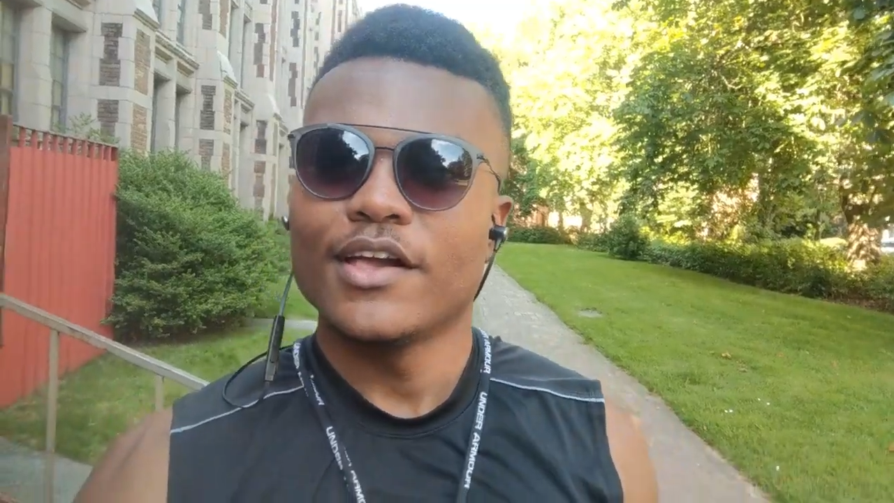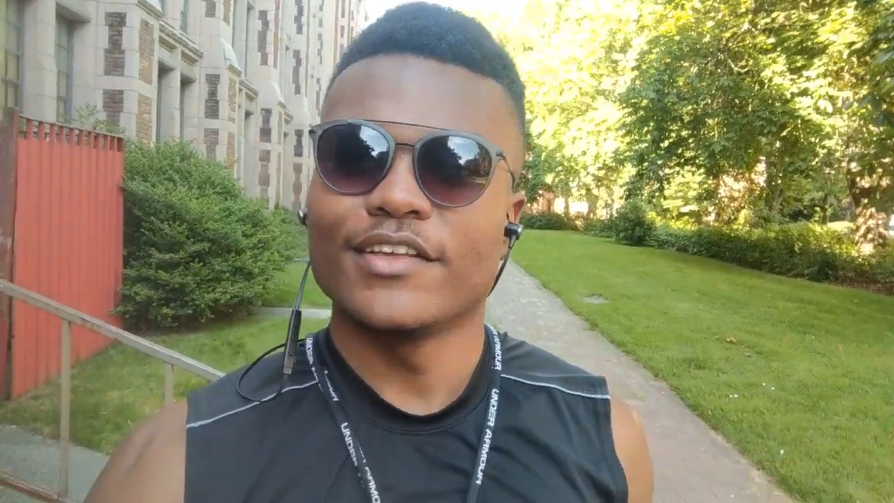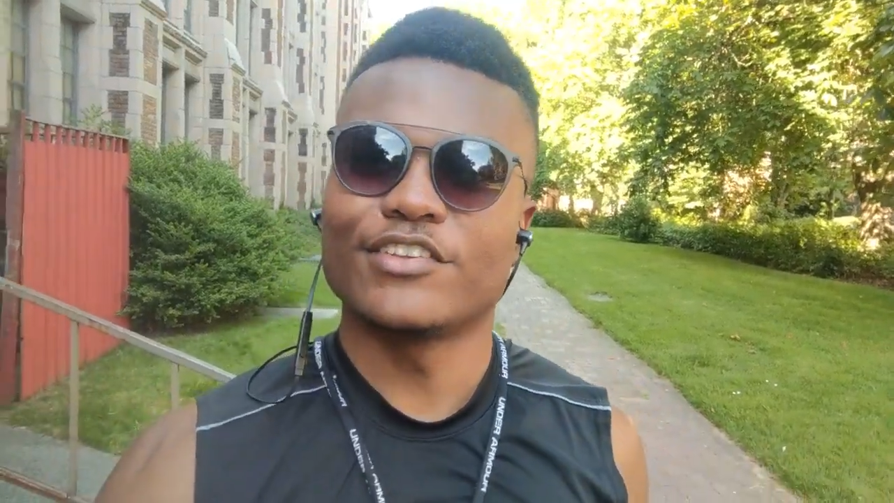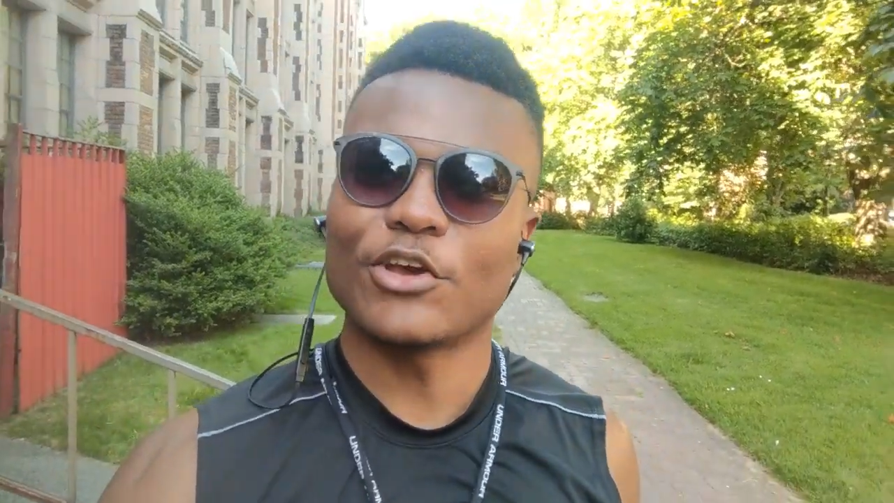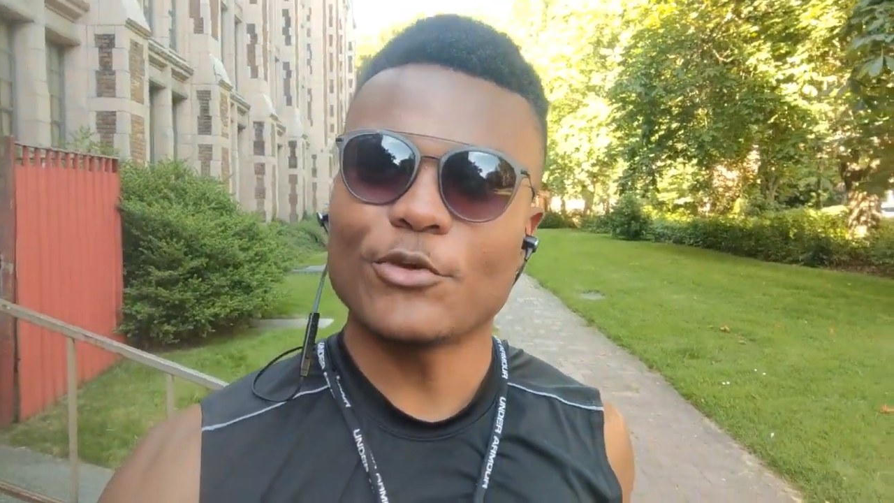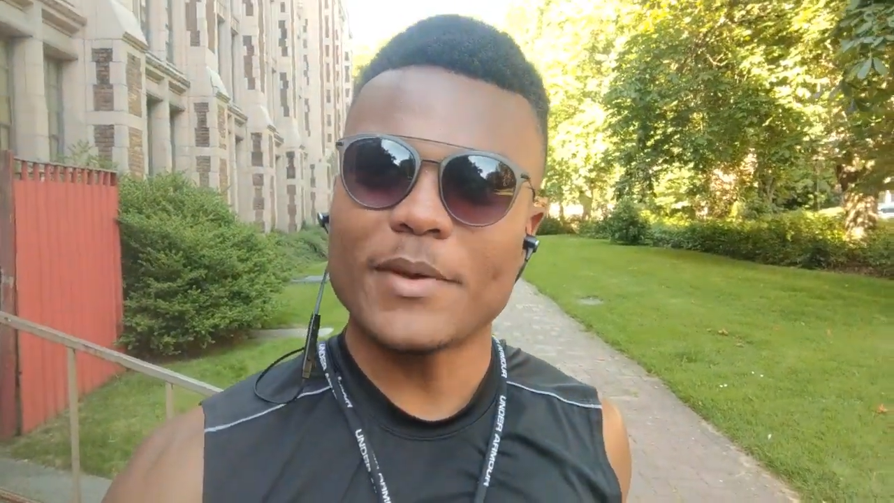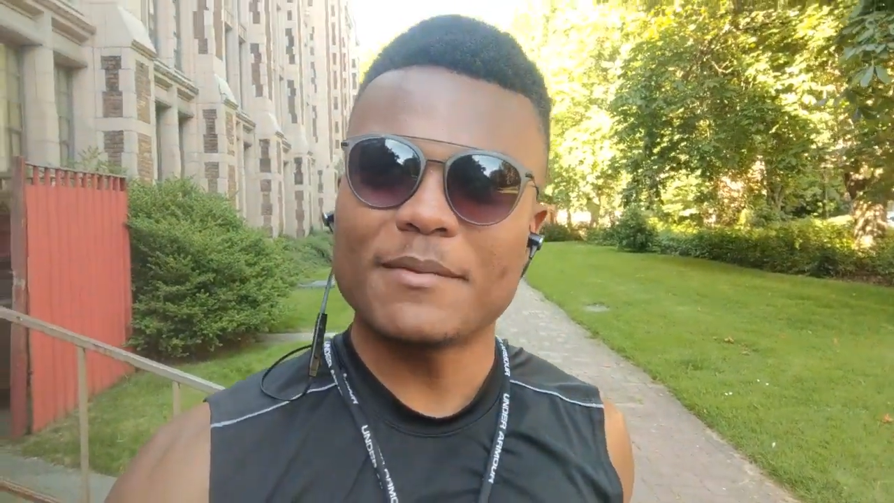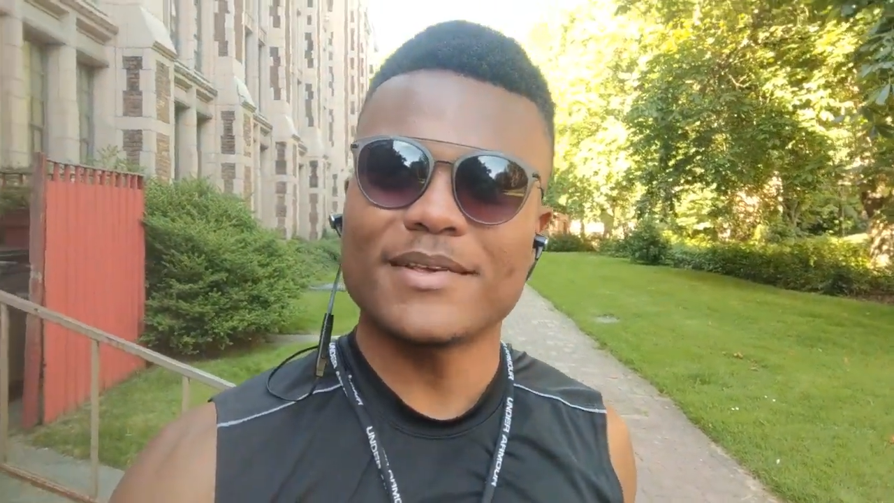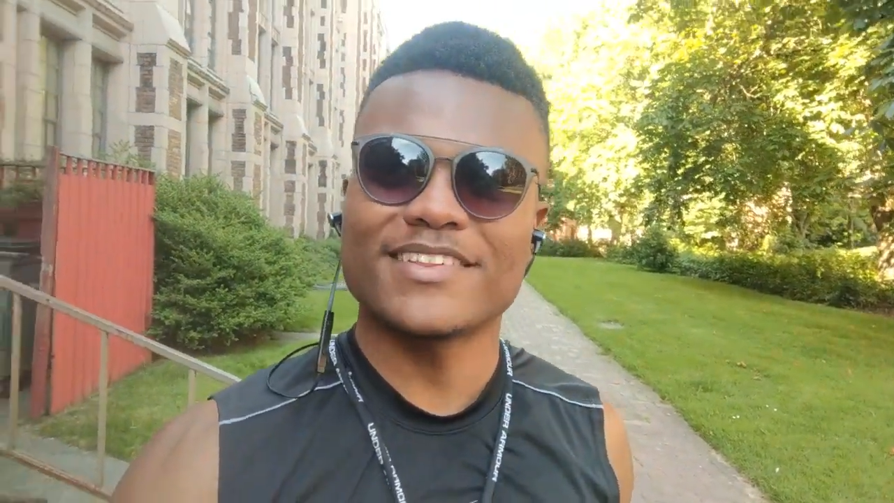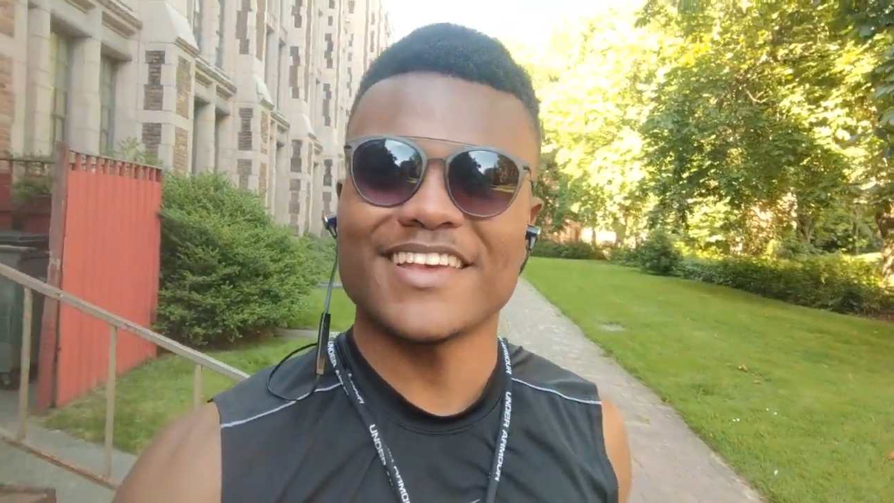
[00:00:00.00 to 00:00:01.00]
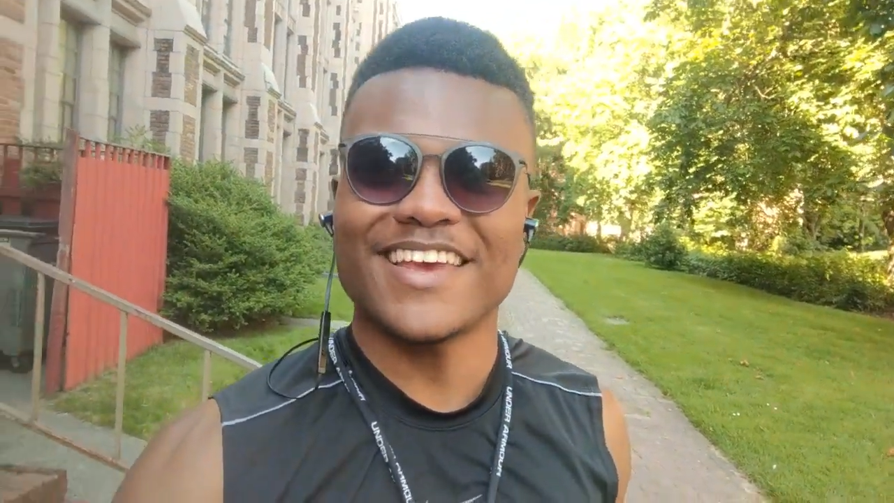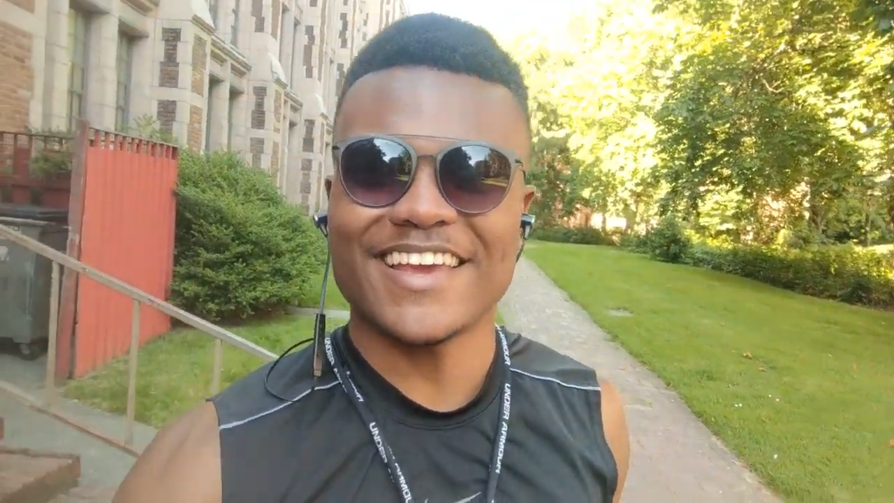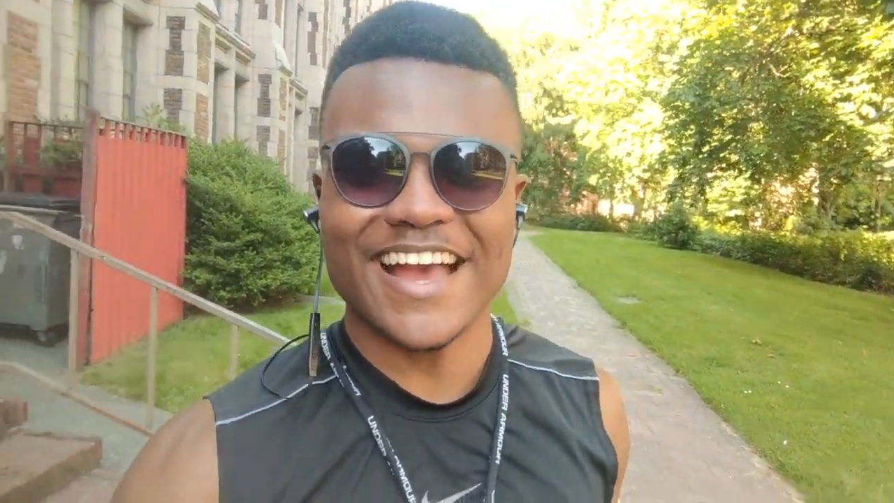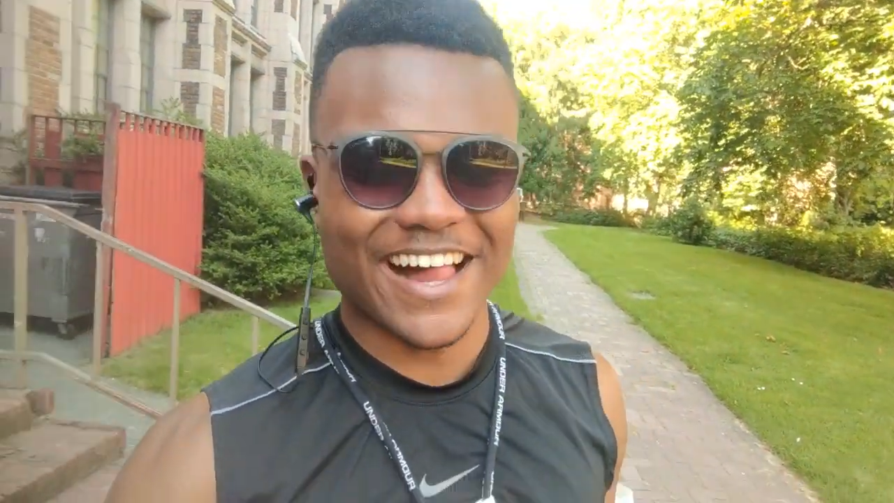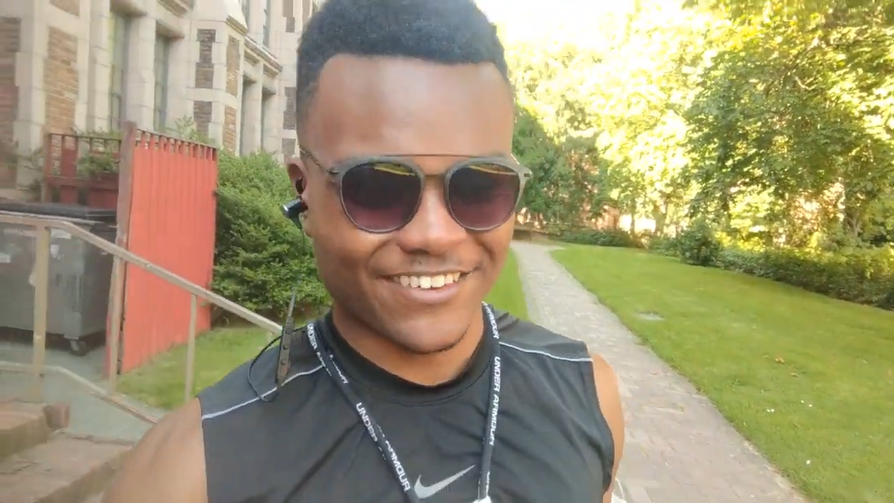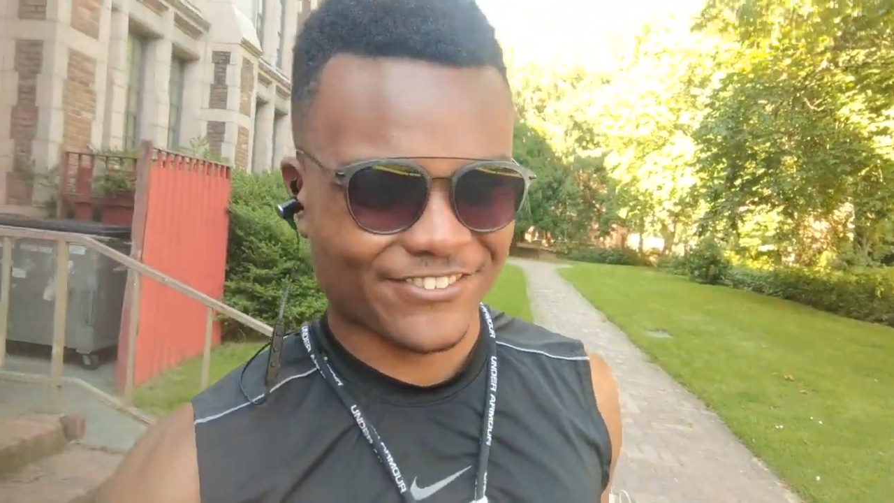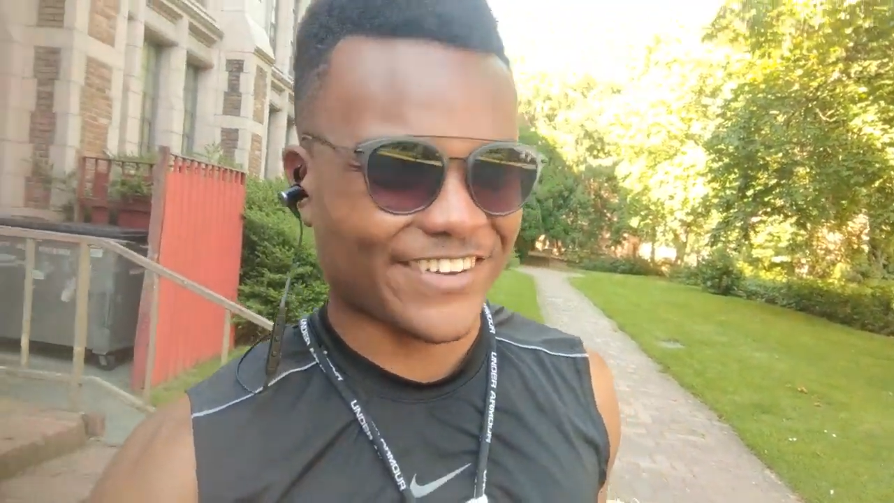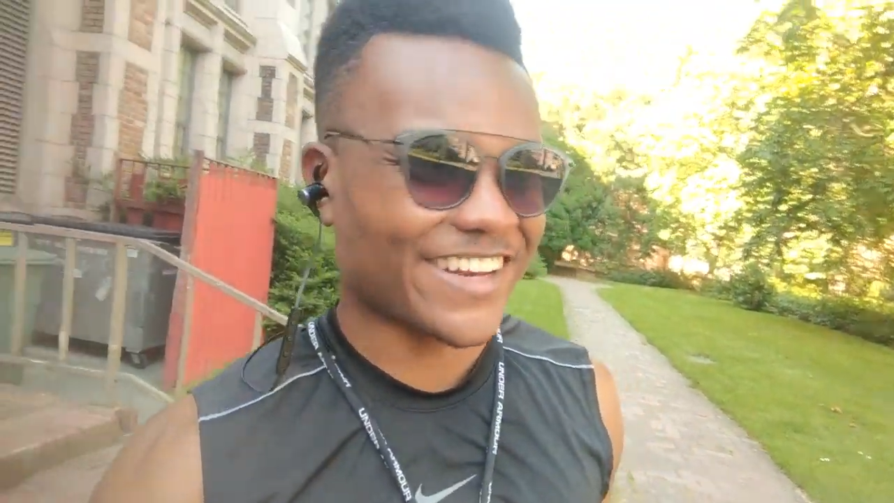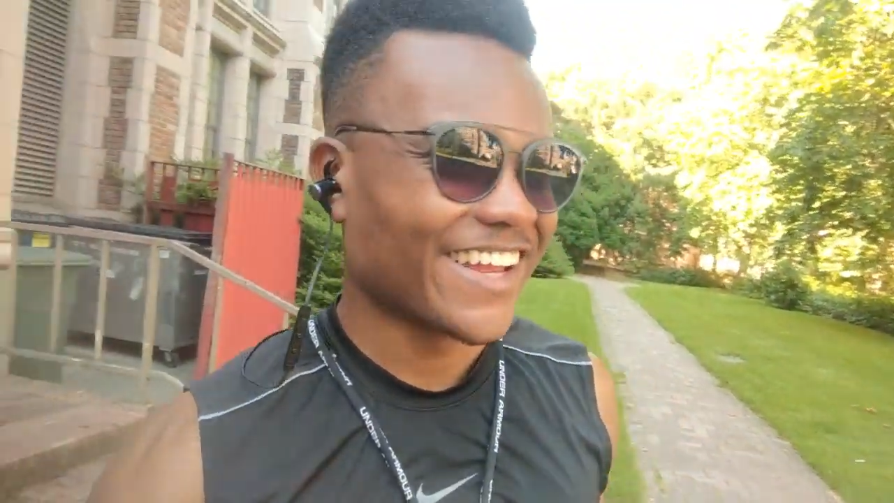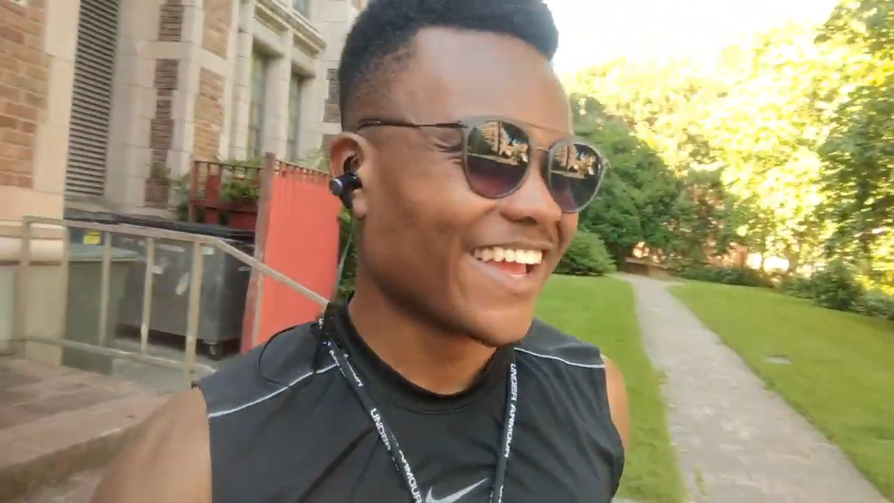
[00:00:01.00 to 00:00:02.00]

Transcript: So you may be saying, Alfred,